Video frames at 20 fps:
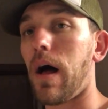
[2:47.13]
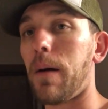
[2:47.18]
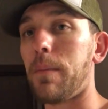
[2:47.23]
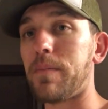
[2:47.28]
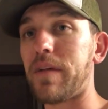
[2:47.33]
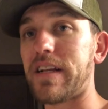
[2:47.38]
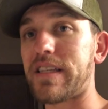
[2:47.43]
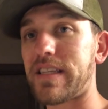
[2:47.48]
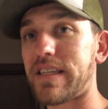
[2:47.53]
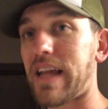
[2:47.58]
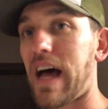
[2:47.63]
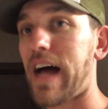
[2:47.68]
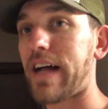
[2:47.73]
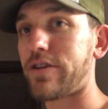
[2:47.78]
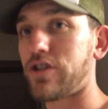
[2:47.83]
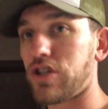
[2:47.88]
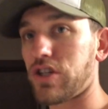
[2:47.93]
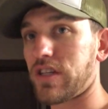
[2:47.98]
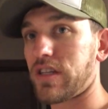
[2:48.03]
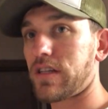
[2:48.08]
It's not
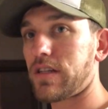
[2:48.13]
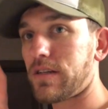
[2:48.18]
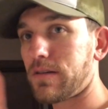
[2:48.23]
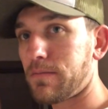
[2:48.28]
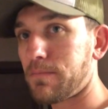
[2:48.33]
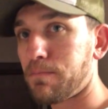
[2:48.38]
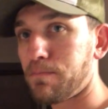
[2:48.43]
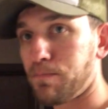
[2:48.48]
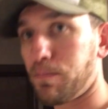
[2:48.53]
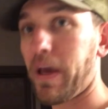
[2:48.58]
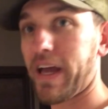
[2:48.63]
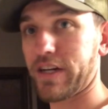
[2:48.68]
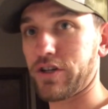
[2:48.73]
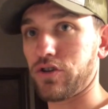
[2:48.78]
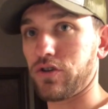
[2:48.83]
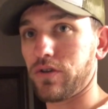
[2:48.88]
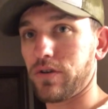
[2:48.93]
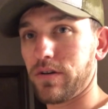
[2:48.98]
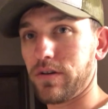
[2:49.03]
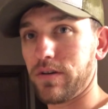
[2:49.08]
just
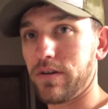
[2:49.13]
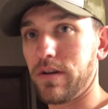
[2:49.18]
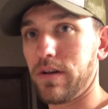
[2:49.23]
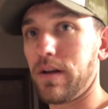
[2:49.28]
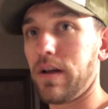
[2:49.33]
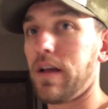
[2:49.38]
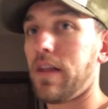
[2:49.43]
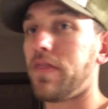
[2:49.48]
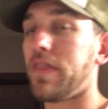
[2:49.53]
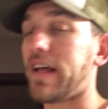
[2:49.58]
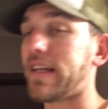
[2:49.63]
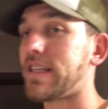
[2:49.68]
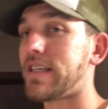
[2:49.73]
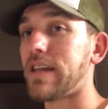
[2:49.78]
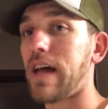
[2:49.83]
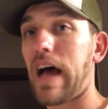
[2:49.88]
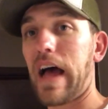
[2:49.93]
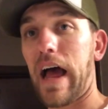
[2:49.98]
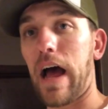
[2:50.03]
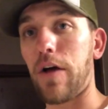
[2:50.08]
picture. That's
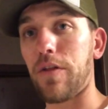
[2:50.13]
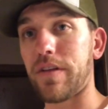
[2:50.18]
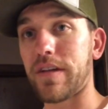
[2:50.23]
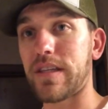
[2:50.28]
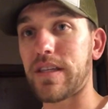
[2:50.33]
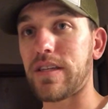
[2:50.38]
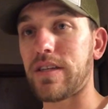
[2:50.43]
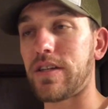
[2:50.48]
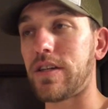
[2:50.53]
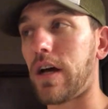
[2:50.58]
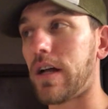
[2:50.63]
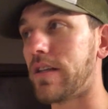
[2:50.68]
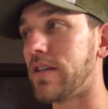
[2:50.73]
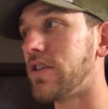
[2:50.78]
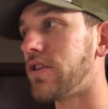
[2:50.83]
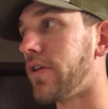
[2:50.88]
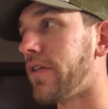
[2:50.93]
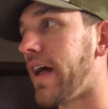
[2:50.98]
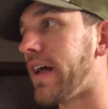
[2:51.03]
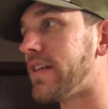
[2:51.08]
not how this is done.
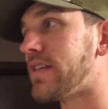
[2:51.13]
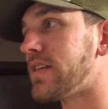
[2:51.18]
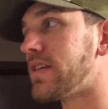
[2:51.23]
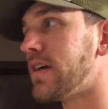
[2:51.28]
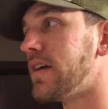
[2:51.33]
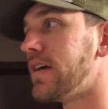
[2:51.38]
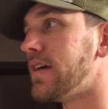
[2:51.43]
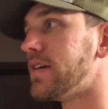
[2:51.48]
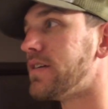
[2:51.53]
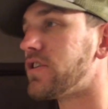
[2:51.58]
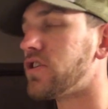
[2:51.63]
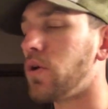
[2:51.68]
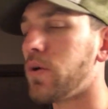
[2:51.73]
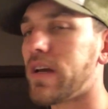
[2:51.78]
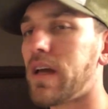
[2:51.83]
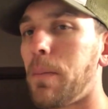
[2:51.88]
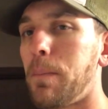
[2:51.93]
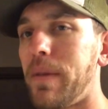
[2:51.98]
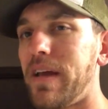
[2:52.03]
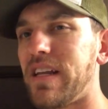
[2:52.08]
So it
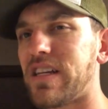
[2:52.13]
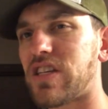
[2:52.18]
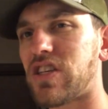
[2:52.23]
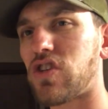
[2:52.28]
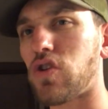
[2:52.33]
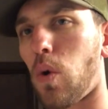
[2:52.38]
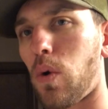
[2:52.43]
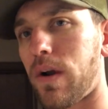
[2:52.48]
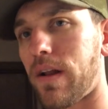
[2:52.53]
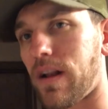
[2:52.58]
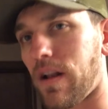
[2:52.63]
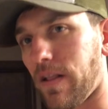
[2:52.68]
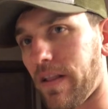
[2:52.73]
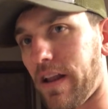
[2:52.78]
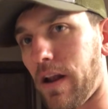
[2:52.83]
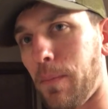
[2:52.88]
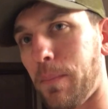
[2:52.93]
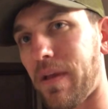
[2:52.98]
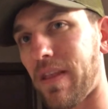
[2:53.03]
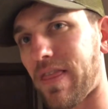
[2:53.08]
can be distorted a
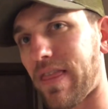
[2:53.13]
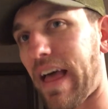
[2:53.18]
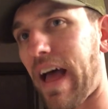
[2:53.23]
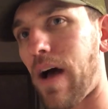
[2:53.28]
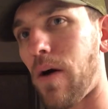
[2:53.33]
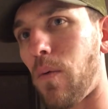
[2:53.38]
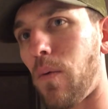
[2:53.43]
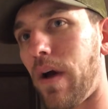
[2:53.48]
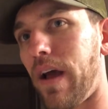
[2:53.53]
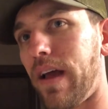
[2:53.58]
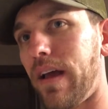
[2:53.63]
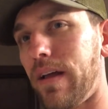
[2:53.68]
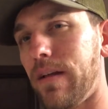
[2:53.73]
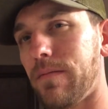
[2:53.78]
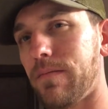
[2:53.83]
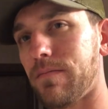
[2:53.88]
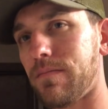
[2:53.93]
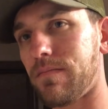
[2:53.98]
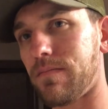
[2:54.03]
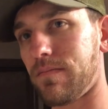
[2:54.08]
little bit that way
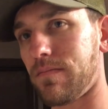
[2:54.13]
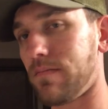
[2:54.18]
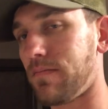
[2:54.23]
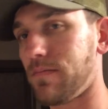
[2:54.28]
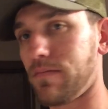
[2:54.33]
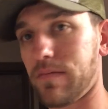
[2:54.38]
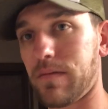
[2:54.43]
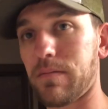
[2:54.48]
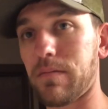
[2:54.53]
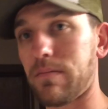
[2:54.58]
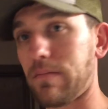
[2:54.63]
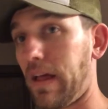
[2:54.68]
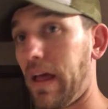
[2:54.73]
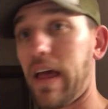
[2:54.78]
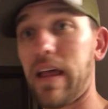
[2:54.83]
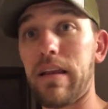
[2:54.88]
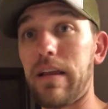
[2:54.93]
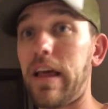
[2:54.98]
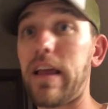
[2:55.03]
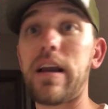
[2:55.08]

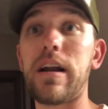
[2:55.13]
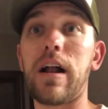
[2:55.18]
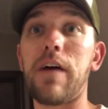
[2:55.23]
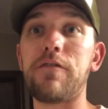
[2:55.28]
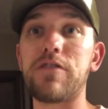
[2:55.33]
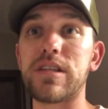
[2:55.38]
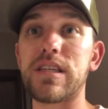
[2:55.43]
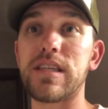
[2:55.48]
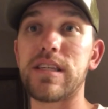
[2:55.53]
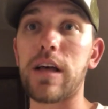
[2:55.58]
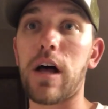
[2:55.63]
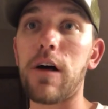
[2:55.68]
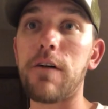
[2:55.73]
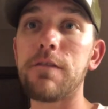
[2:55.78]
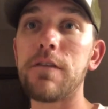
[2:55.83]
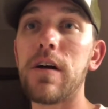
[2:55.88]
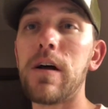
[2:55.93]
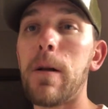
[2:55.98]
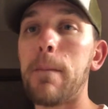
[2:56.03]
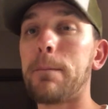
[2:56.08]
in and of
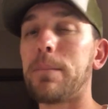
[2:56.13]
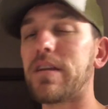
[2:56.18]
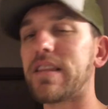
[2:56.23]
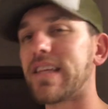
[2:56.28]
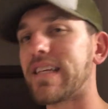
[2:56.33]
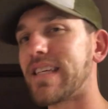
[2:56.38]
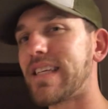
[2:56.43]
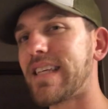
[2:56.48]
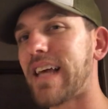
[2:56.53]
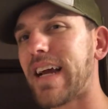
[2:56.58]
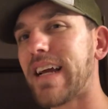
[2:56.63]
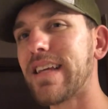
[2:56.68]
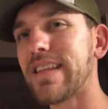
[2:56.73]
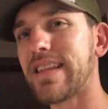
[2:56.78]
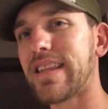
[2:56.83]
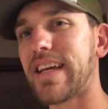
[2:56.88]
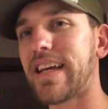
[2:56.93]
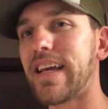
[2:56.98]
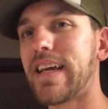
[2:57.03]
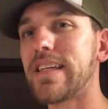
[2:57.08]
itself. But the
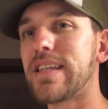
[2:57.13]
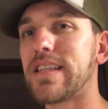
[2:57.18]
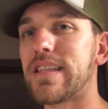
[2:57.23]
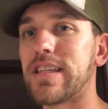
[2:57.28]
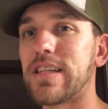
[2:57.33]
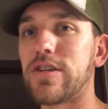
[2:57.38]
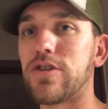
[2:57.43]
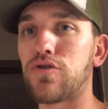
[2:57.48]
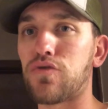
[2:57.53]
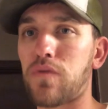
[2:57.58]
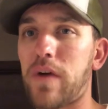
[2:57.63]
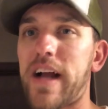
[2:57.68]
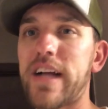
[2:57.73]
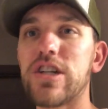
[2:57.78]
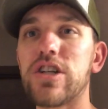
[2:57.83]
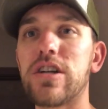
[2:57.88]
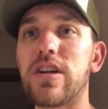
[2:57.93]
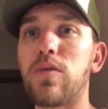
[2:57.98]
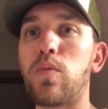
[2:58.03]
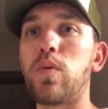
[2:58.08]
second thing is the
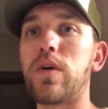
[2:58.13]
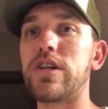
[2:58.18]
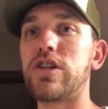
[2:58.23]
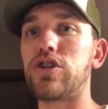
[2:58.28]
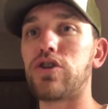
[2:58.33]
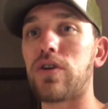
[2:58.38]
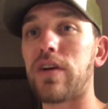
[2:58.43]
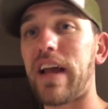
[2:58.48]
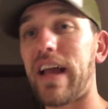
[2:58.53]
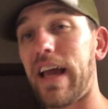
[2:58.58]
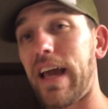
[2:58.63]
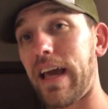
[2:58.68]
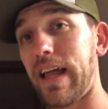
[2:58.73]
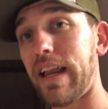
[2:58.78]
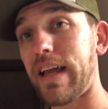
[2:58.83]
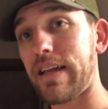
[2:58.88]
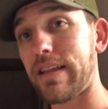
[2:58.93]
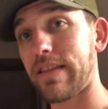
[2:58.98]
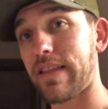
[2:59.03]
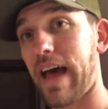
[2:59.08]
direction in which you're
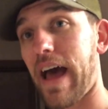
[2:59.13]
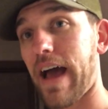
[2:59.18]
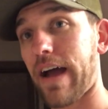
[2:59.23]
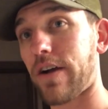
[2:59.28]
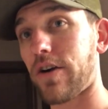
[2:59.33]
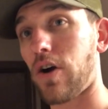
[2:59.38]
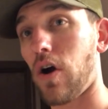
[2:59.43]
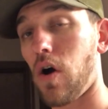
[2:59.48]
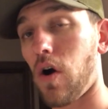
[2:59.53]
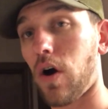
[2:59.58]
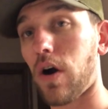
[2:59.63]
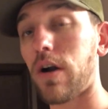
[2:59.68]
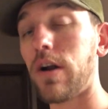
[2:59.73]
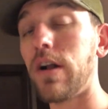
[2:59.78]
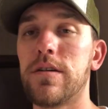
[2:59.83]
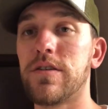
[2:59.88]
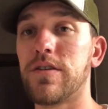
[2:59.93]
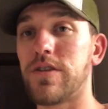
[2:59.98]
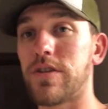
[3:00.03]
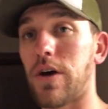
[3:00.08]
hitting that car.
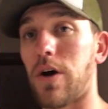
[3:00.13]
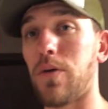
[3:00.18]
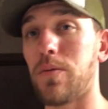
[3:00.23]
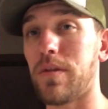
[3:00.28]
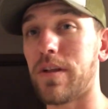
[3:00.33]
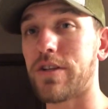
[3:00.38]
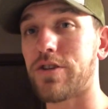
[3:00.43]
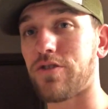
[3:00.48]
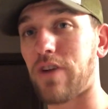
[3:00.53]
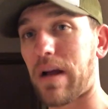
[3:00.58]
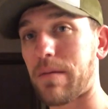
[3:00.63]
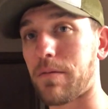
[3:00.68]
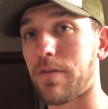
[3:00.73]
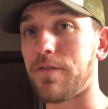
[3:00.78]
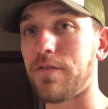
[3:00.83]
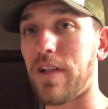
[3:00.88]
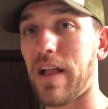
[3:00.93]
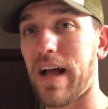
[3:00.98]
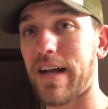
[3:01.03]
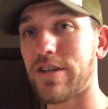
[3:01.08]
So let's grab the
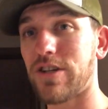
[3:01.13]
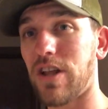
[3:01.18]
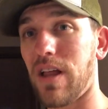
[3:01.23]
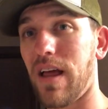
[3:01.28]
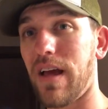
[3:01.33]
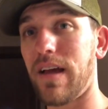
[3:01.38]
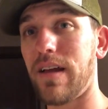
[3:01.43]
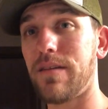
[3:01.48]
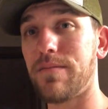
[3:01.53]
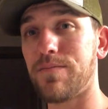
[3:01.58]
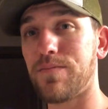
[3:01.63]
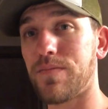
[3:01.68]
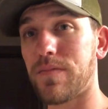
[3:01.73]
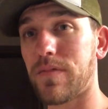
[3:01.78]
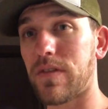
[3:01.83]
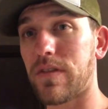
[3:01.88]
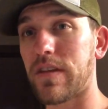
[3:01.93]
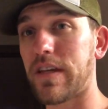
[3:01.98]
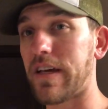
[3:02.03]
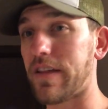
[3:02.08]
flashlight,
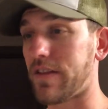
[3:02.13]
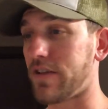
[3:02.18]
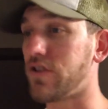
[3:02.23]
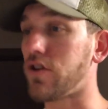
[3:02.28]
get in the